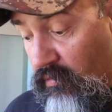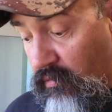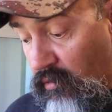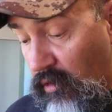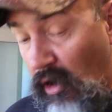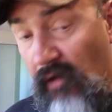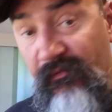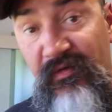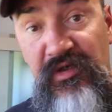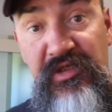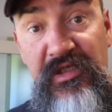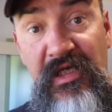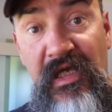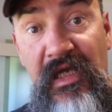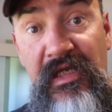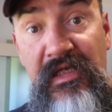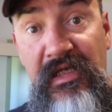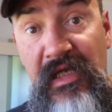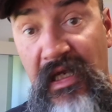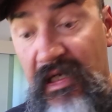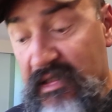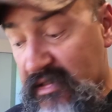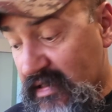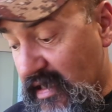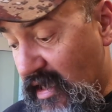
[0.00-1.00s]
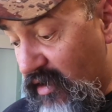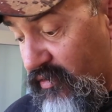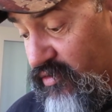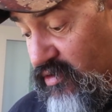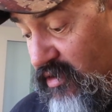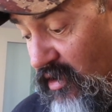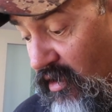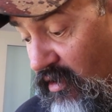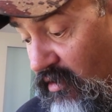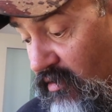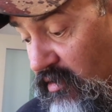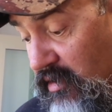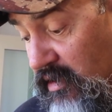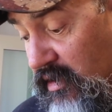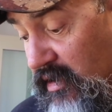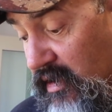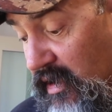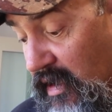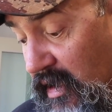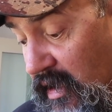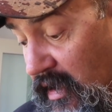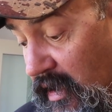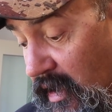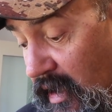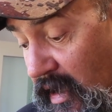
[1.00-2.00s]
over 10 years now, so
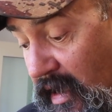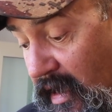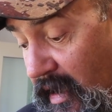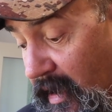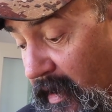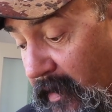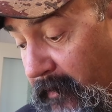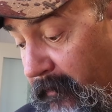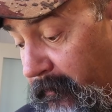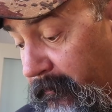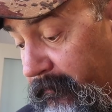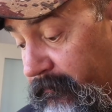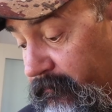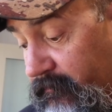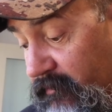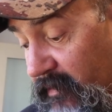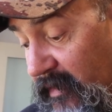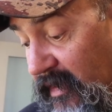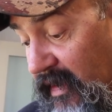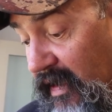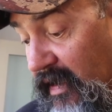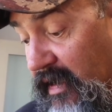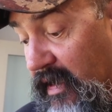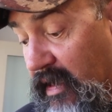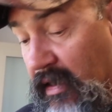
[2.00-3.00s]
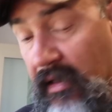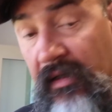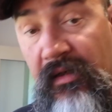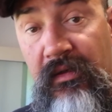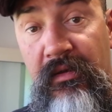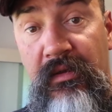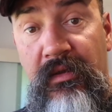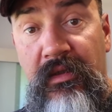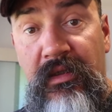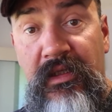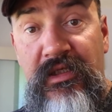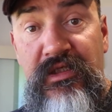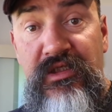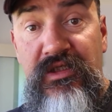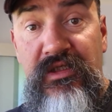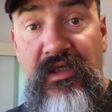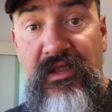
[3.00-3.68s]
yeah, it's